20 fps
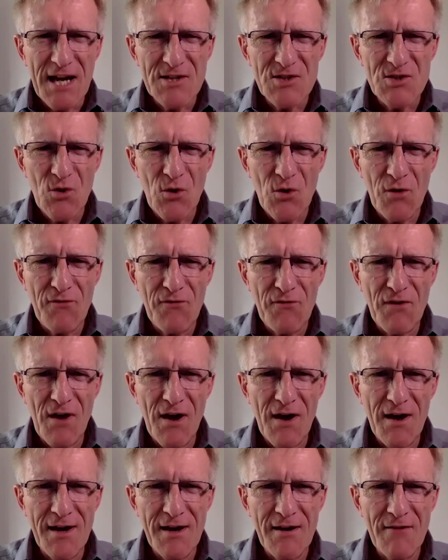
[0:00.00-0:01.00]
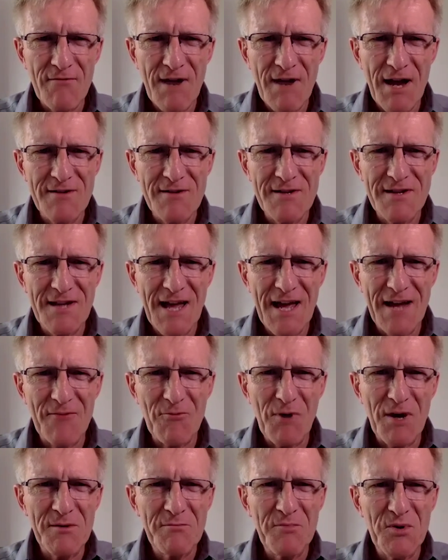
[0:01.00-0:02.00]
saw flying around in that
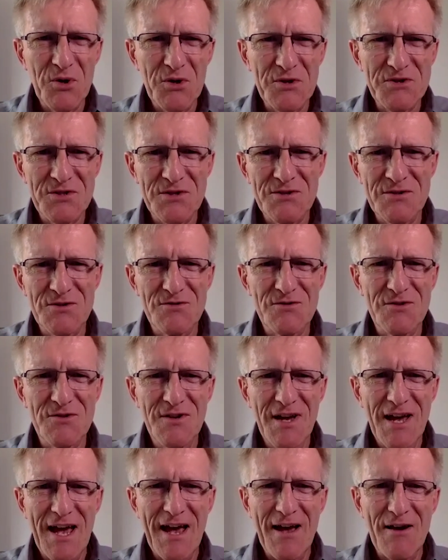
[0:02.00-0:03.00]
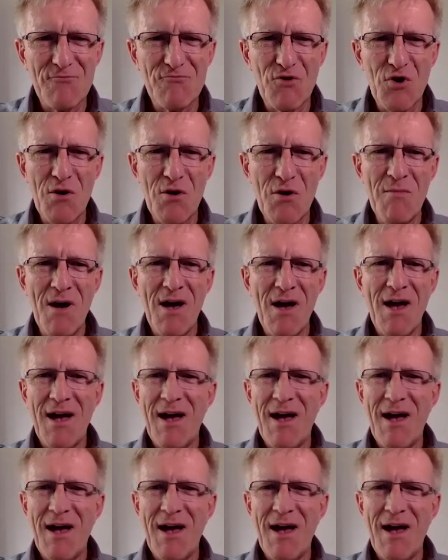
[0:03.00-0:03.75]
one person's room?